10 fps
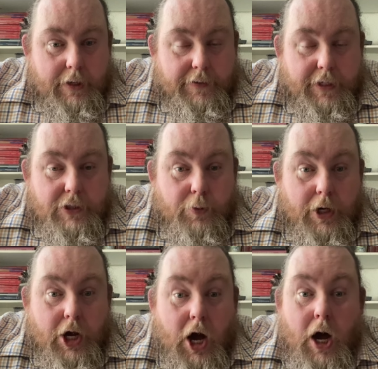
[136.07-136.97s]
these were
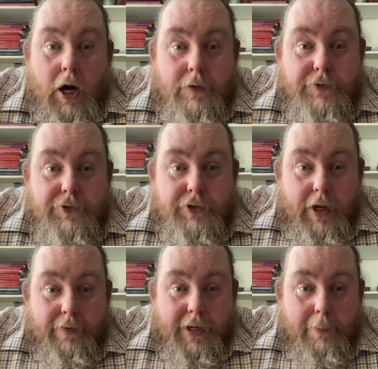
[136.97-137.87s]
cast
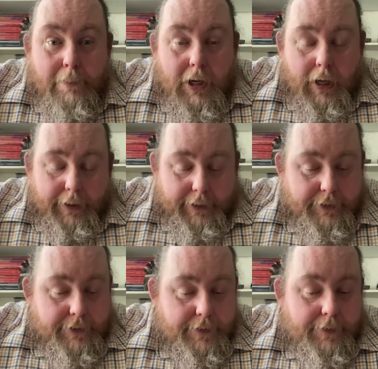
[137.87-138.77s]
and then
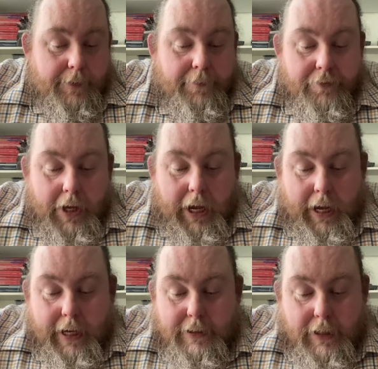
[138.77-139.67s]
applied.
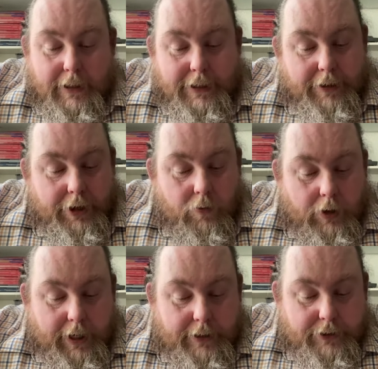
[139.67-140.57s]
And I don't know
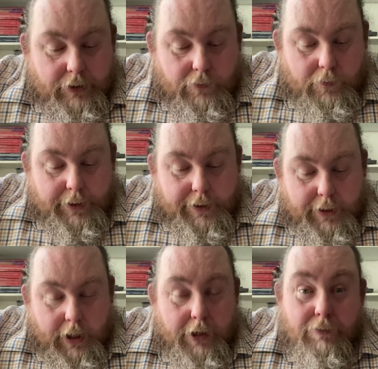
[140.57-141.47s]
what goes on with
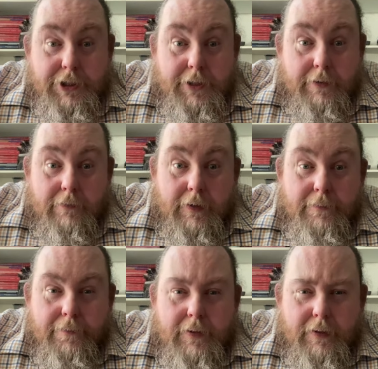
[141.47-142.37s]
Irish silver.
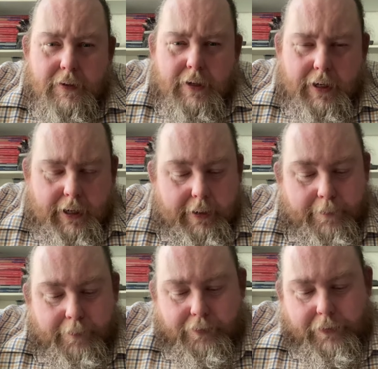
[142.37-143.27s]

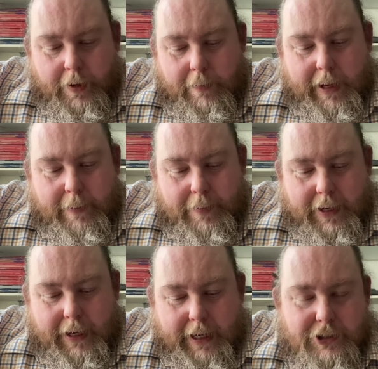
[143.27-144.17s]

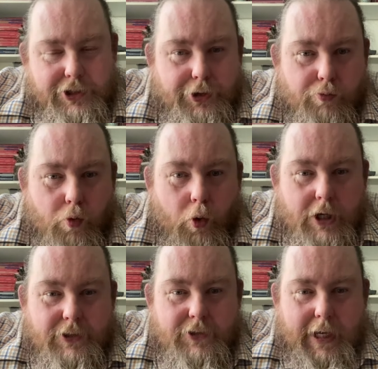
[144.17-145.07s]
Maybe it's the
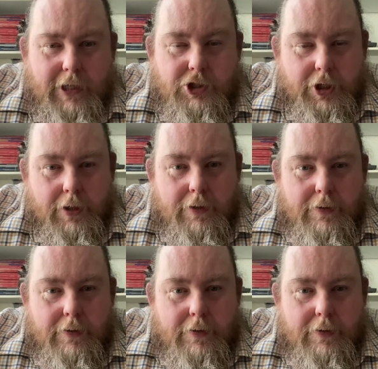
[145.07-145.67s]
raucous nature